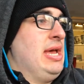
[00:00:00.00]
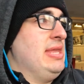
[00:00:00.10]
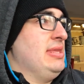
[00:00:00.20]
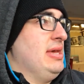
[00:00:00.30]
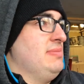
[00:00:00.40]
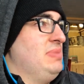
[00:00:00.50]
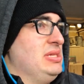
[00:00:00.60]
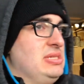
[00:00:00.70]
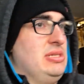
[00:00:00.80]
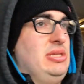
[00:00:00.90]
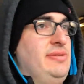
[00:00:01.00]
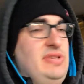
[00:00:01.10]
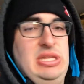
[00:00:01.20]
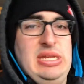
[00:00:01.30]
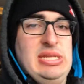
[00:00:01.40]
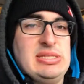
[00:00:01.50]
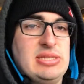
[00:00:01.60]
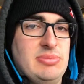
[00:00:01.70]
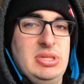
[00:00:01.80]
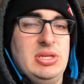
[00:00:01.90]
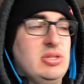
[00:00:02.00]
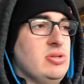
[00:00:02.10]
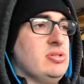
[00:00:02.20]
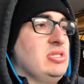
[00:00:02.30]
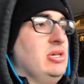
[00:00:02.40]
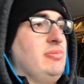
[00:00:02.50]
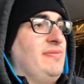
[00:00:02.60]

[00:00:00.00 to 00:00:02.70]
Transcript: and then basically if he needs them, he can use them.